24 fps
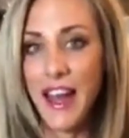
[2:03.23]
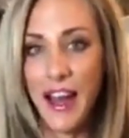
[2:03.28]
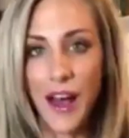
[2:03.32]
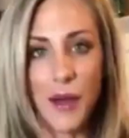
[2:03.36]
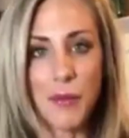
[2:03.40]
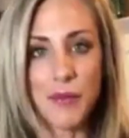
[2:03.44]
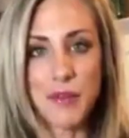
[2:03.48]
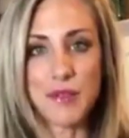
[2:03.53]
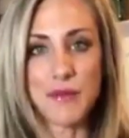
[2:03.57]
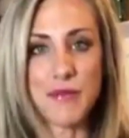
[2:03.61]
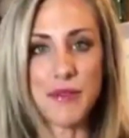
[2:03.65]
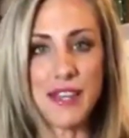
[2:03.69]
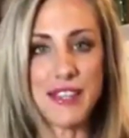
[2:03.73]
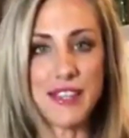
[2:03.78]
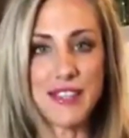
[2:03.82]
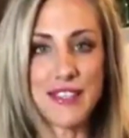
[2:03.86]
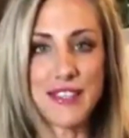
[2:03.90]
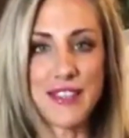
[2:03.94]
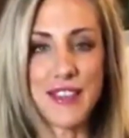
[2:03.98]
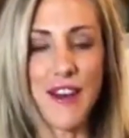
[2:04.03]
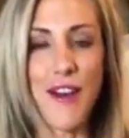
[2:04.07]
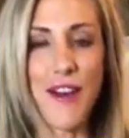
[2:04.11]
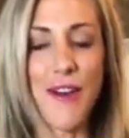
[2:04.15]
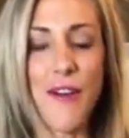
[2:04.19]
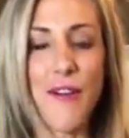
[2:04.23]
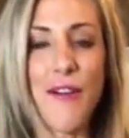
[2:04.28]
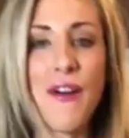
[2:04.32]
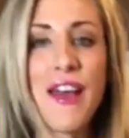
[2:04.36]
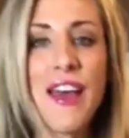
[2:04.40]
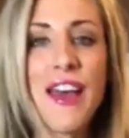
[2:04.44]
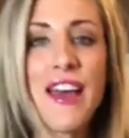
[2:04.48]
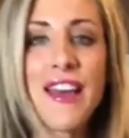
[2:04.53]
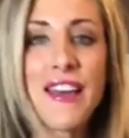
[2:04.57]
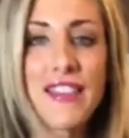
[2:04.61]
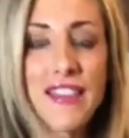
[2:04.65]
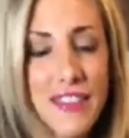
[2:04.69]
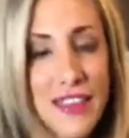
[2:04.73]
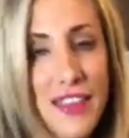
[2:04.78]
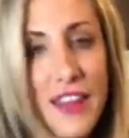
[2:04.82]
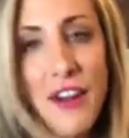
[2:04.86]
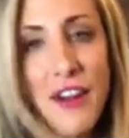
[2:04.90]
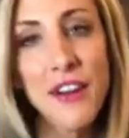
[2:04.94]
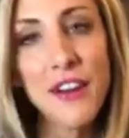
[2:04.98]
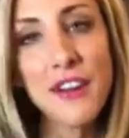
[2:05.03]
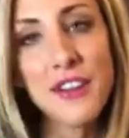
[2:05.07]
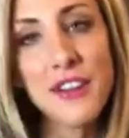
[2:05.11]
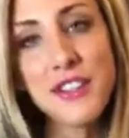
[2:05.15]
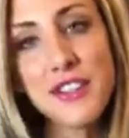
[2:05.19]
helps me. So
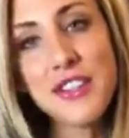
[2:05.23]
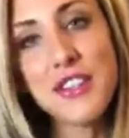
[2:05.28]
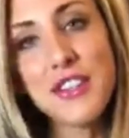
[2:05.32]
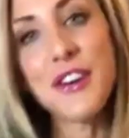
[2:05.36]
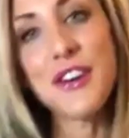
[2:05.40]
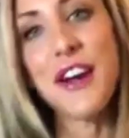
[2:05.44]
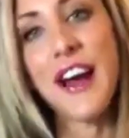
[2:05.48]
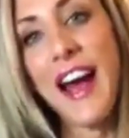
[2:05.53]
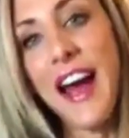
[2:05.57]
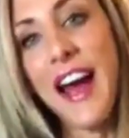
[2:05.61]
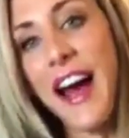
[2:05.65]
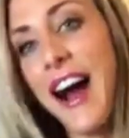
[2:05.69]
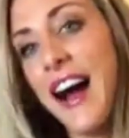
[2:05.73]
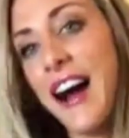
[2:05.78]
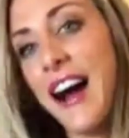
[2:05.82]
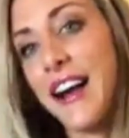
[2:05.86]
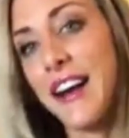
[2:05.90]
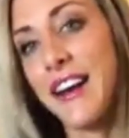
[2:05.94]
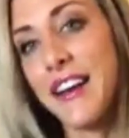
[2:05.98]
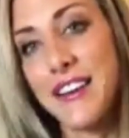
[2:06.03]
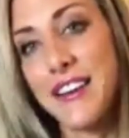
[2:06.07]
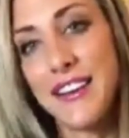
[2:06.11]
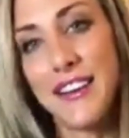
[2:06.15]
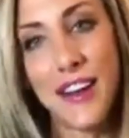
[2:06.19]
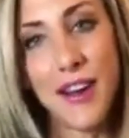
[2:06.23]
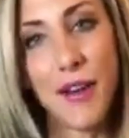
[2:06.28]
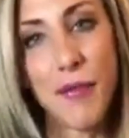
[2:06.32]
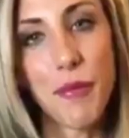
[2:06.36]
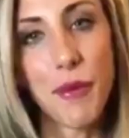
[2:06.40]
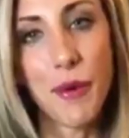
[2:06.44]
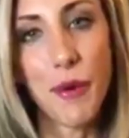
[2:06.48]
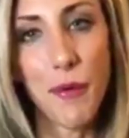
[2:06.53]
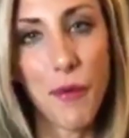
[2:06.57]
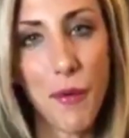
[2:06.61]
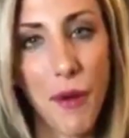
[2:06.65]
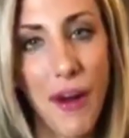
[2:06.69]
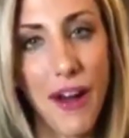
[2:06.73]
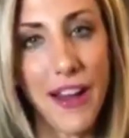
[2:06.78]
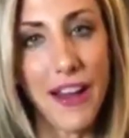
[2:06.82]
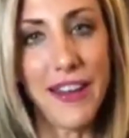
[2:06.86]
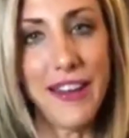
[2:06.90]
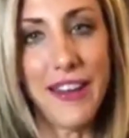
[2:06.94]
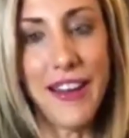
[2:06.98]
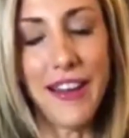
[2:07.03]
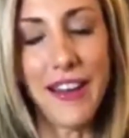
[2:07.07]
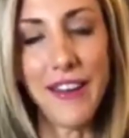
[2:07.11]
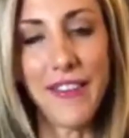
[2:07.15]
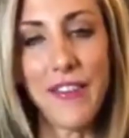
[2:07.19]
there's your hack number
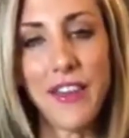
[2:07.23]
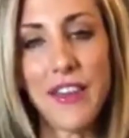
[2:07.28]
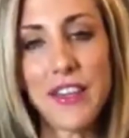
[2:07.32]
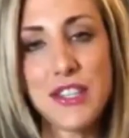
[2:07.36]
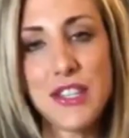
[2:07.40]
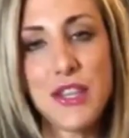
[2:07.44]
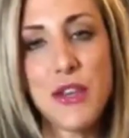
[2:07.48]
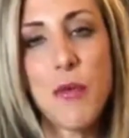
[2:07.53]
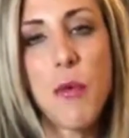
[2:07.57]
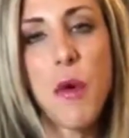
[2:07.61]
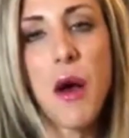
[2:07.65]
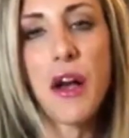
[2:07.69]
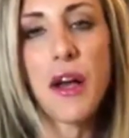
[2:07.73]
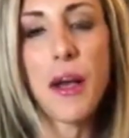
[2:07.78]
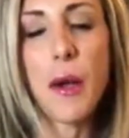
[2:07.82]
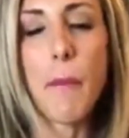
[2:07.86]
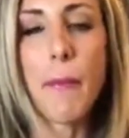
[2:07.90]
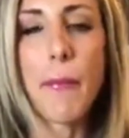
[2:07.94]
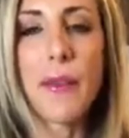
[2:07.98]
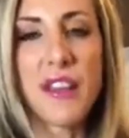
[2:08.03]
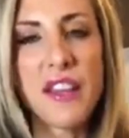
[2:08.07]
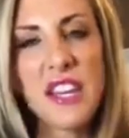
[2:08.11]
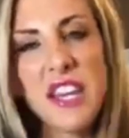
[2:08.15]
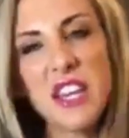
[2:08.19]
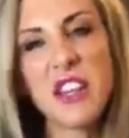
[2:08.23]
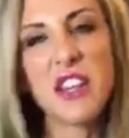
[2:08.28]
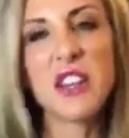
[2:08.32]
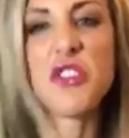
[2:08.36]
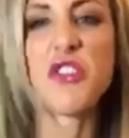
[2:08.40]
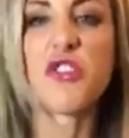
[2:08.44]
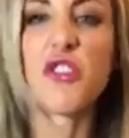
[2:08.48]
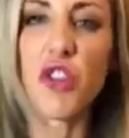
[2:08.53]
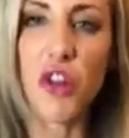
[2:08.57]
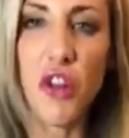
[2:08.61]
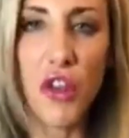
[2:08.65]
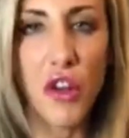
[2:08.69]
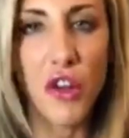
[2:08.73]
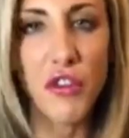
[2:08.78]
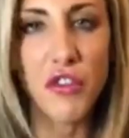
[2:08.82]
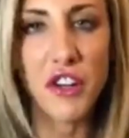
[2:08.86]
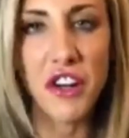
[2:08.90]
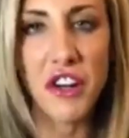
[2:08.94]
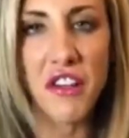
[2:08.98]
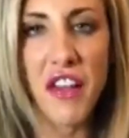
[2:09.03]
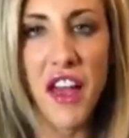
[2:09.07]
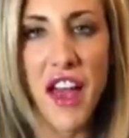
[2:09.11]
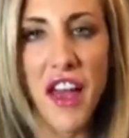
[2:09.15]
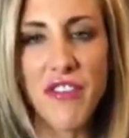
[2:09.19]
1. Unless you want complete control over
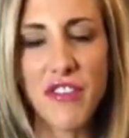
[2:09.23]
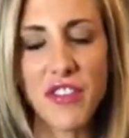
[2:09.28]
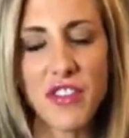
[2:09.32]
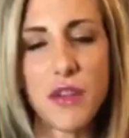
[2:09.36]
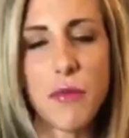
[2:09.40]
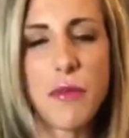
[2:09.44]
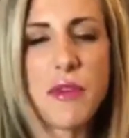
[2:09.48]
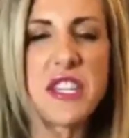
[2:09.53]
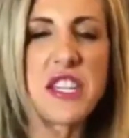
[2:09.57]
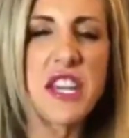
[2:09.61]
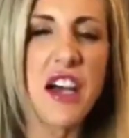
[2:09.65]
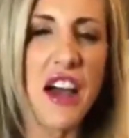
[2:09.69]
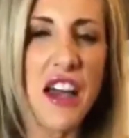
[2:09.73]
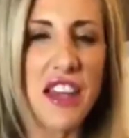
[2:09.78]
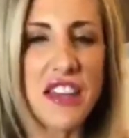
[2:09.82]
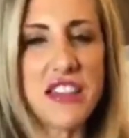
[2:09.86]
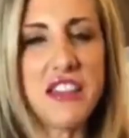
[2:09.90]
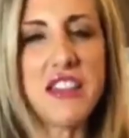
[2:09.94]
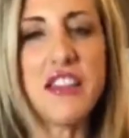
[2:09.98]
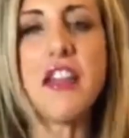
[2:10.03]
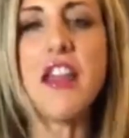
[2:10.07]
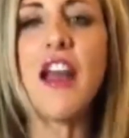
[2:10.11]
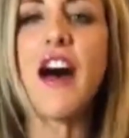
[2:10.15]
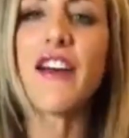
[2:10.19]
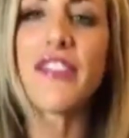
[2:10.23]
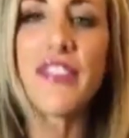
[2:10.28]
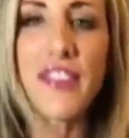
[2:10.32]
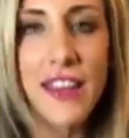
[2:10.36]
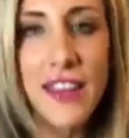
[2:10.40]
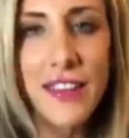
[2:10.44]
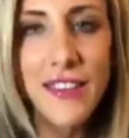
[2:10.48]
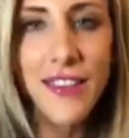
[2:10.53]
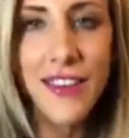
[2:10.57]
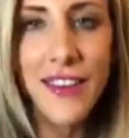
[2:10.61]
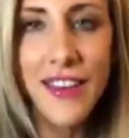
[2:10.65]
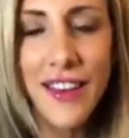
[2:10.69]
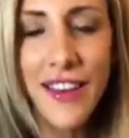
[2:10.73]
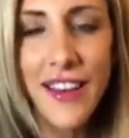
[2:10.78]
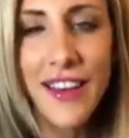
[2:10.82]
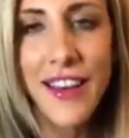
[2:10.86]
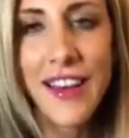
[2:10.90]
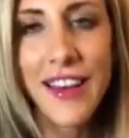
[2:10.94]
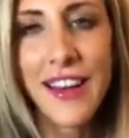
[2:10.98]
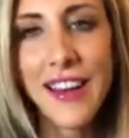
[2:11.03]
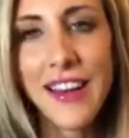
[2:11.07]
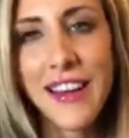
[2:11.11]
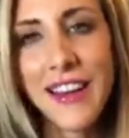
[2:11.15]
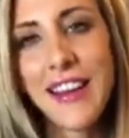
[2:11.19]
your life and to be tied to nothing,
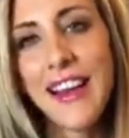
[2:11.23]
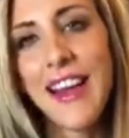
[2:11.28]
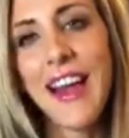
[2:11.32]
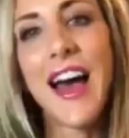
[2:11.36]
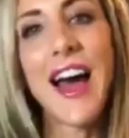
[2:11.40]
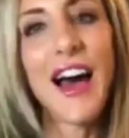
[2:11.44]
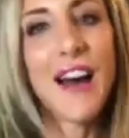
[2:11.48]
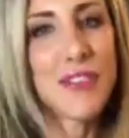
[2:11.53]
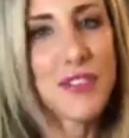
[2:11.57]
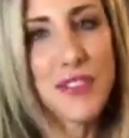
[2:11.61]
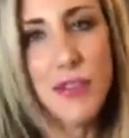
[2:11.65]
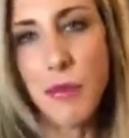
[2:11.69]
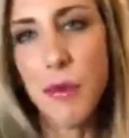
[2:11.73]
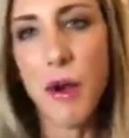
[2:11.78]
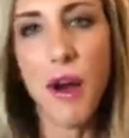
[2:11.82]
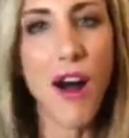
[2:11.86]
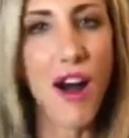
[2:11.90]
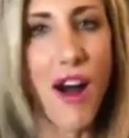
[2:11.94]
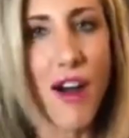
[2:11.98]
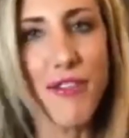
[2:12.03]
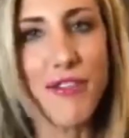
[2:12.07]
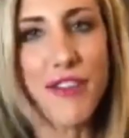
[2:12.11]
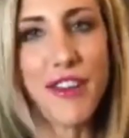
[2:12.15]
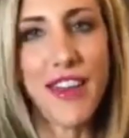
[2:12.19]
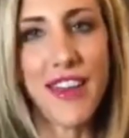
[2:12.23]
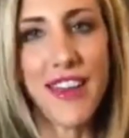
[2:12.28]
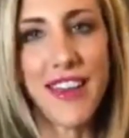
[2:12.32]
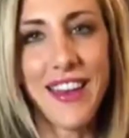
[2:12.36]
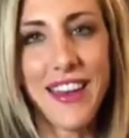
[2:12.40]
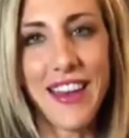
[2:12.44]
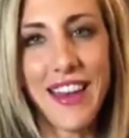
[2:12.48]
have some coffee.